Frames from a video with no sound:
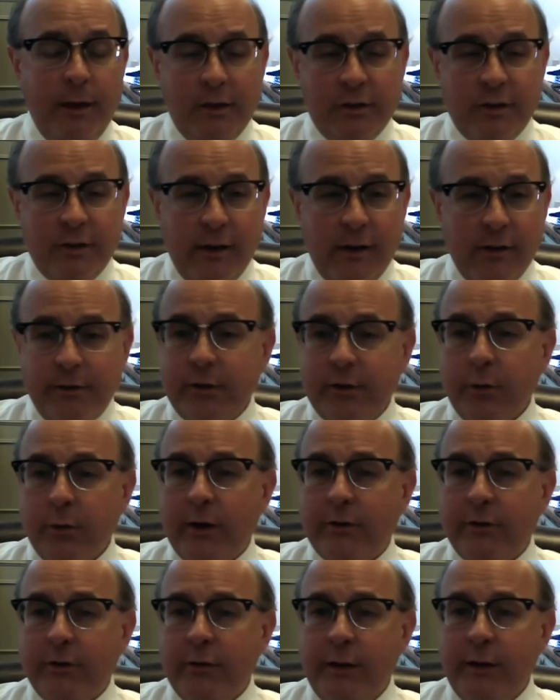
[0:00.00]
executive
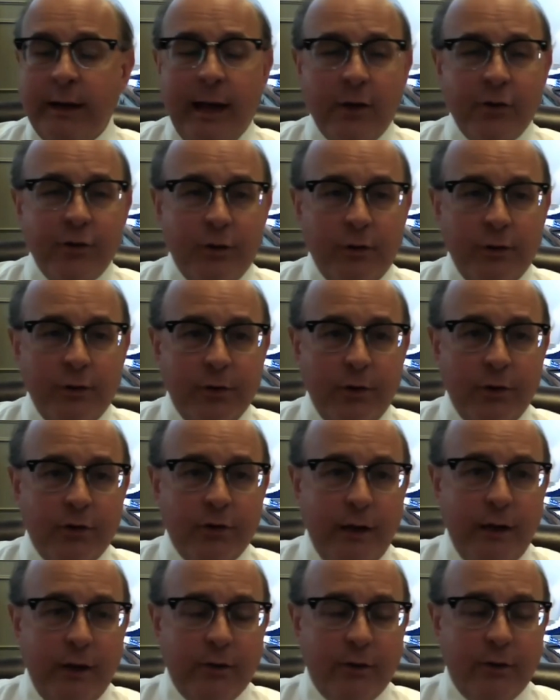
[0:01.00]
director of the National
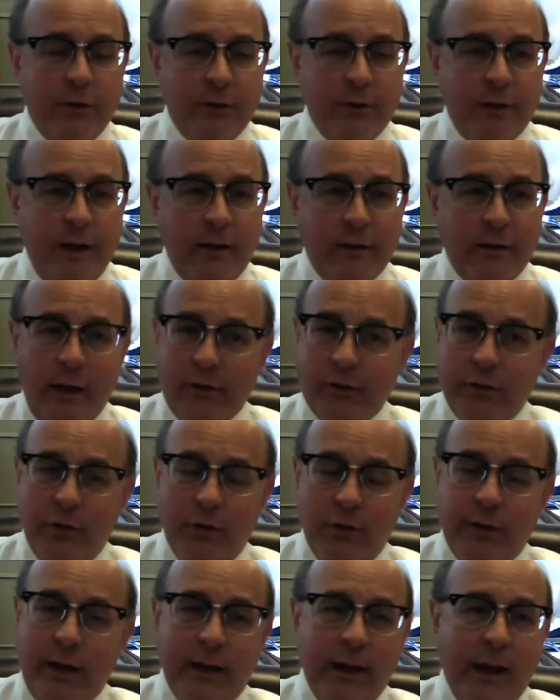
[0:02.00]
Association of State takes
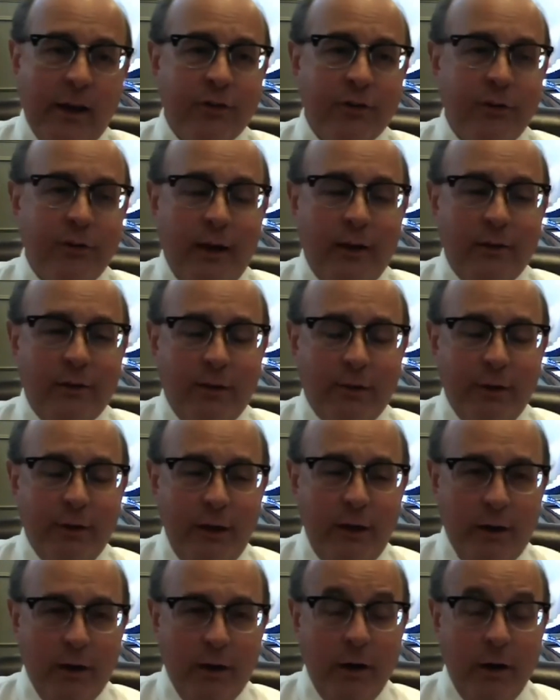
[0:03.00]
2 vacation days every
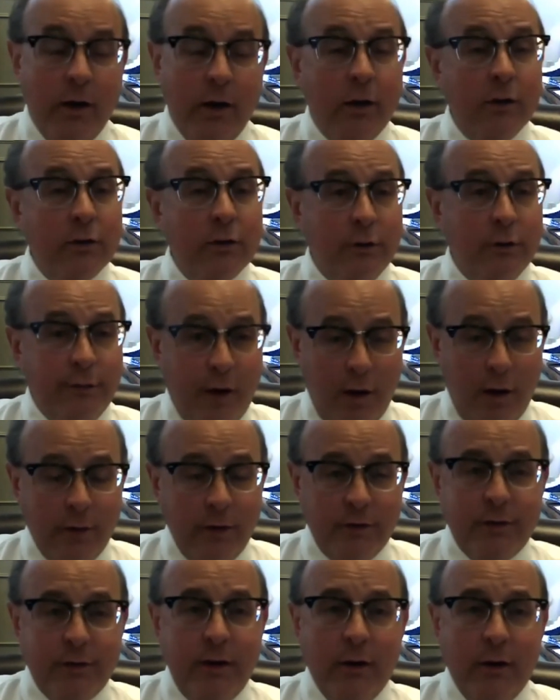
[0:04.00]
year to
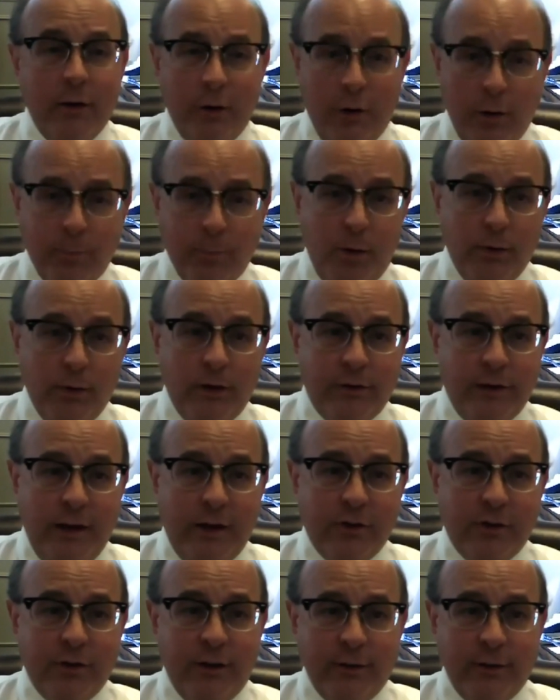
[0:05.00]
volunteer in her polling
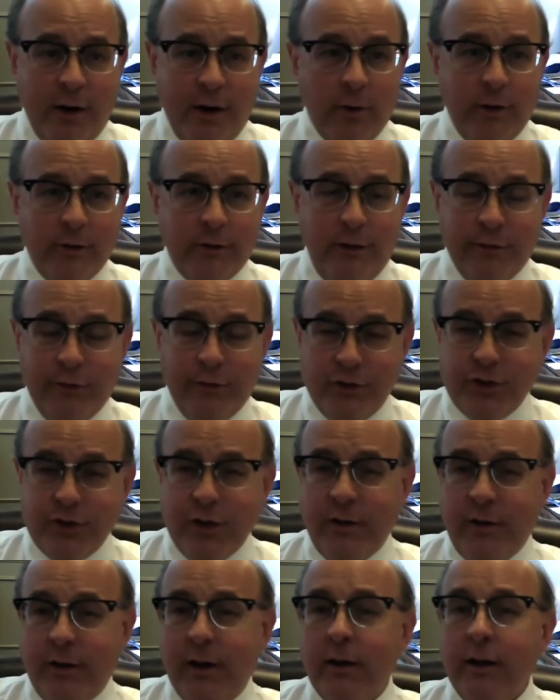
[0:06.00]
station in Arlington,
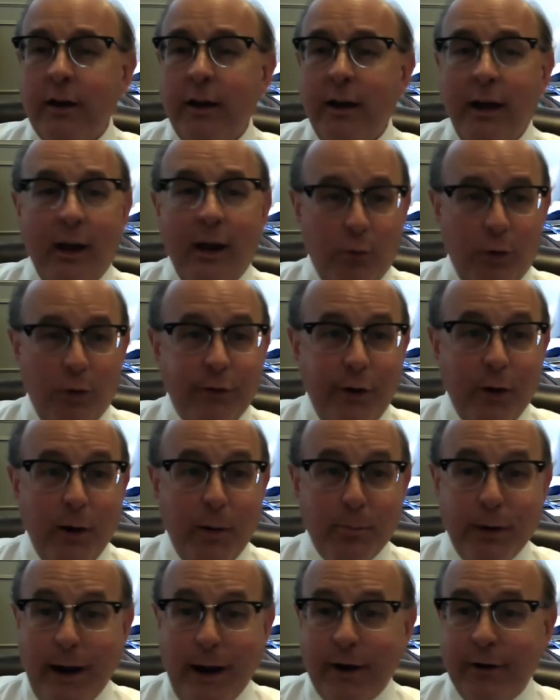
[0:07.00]
Virginia, and we're very
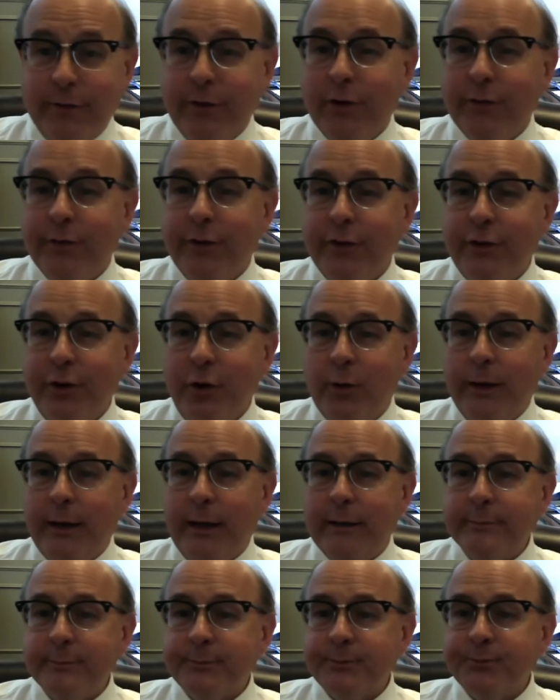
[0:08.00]
proud of her for doing it.